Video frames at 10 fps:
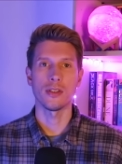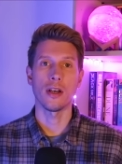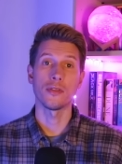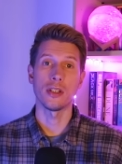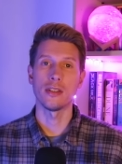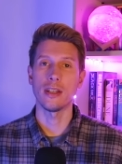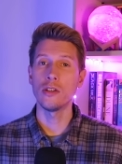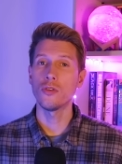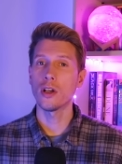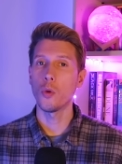themselves in its
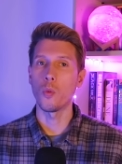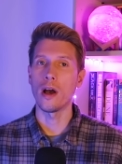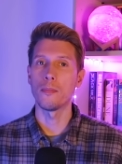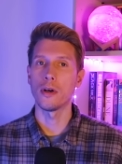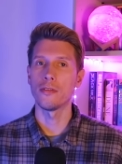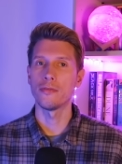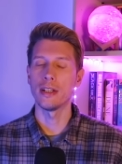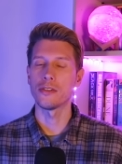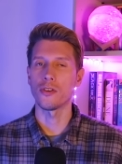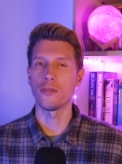intricate web of
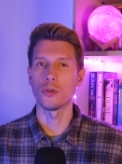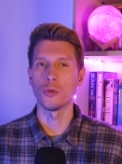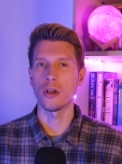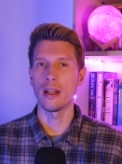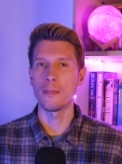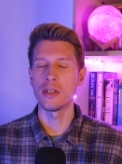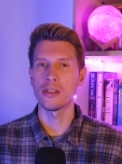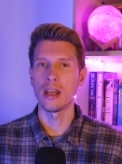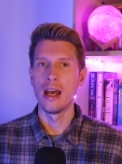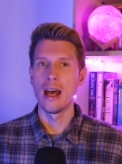philosophical
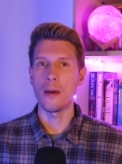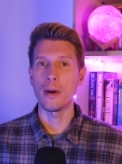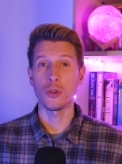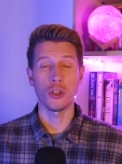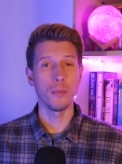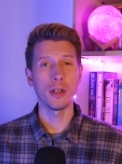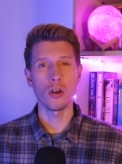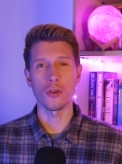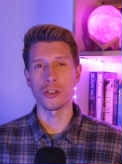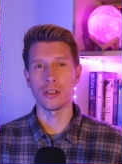dilemmas about
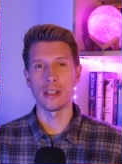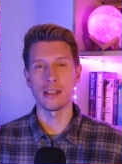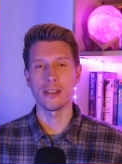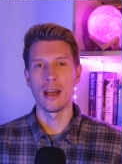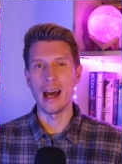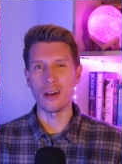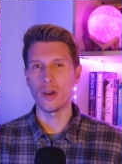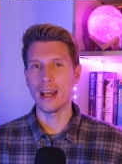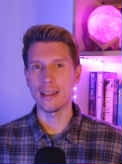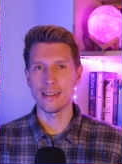human consciousness
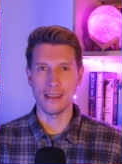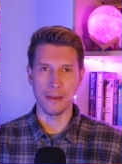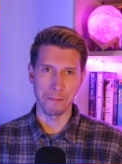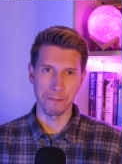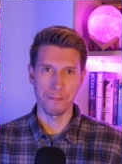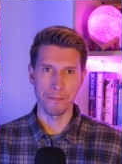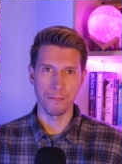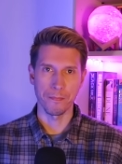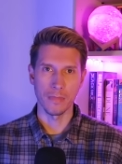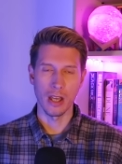and reality.
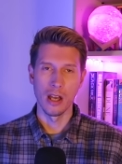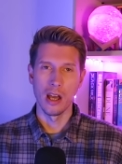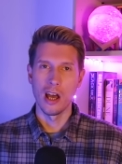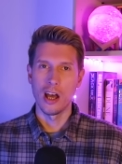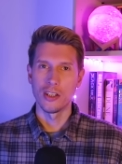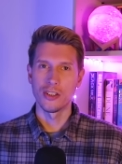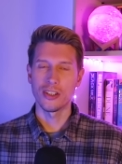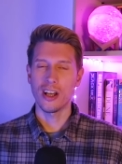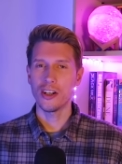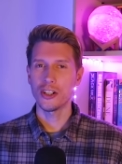
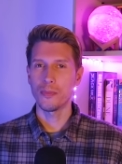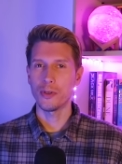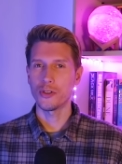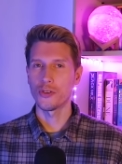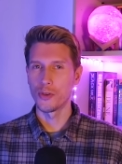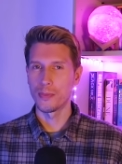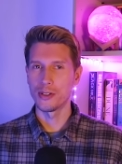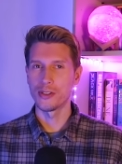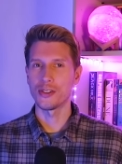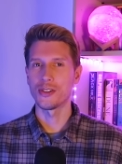Starship
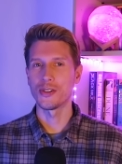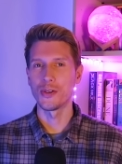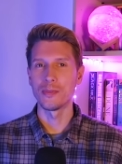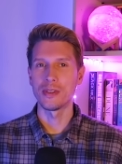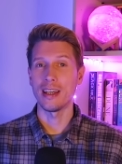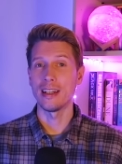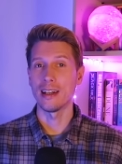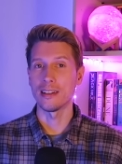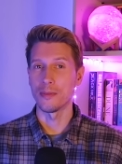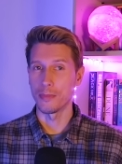Troopers storms
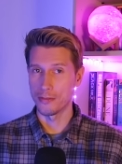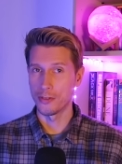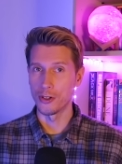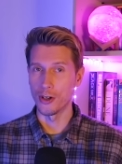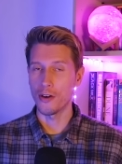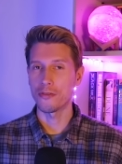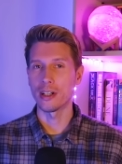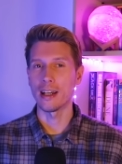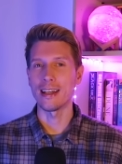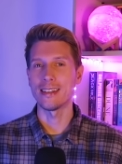in at number 4,
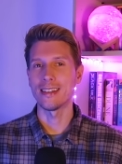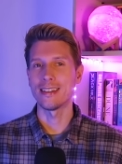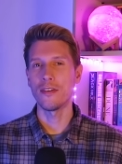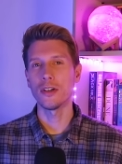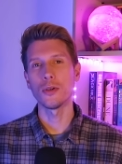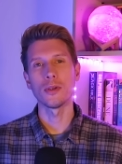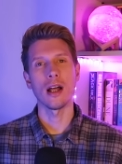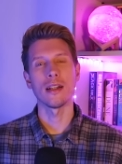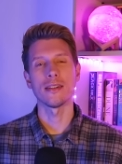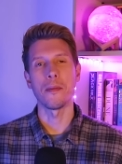offering a satirical
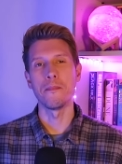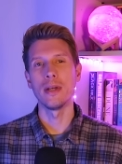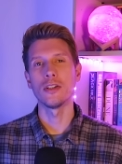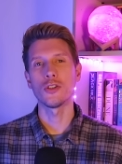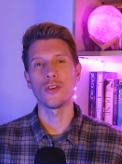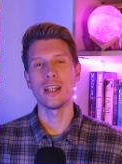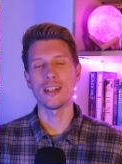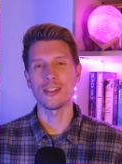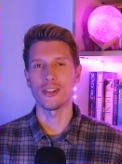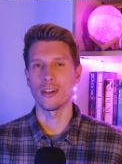glance at
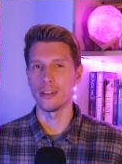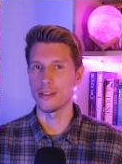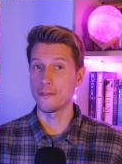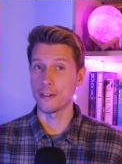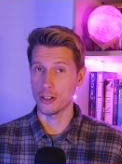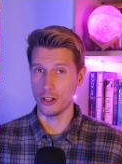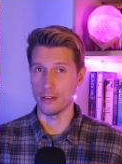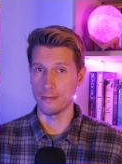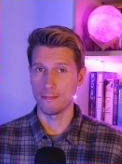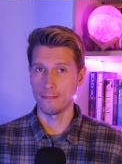military science
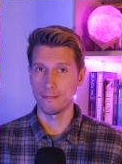fiction.